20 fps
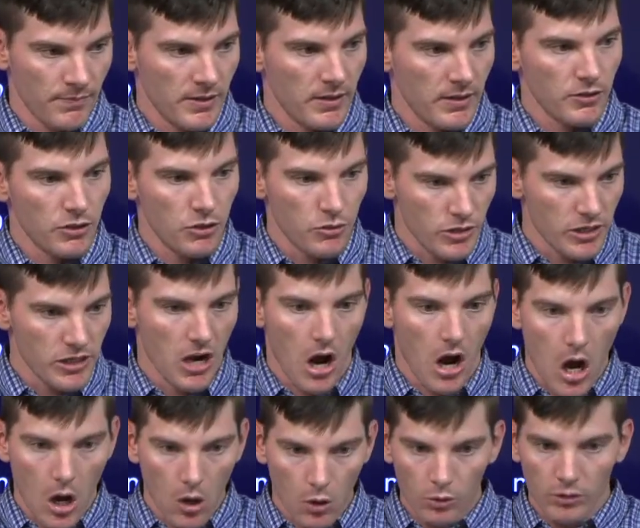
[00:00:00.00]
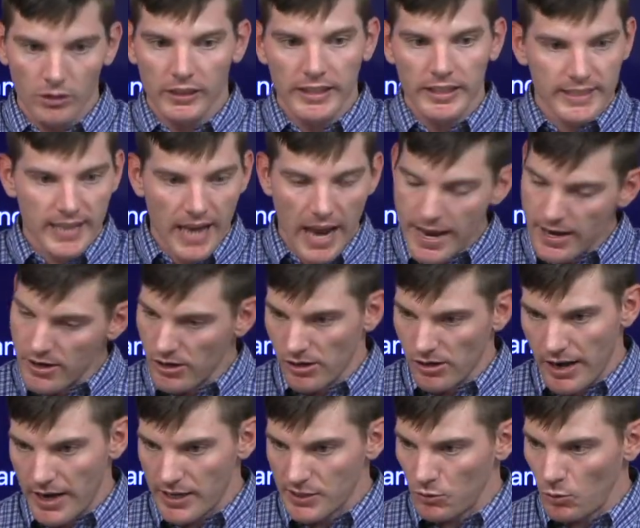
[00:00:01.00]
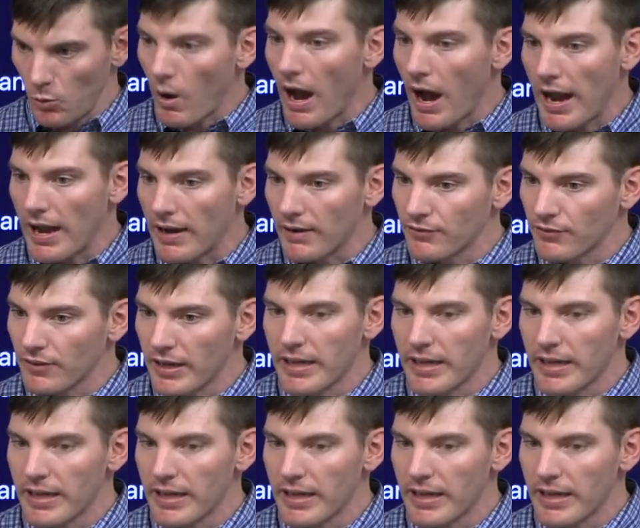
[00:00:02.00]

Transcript: You can only take her as a wife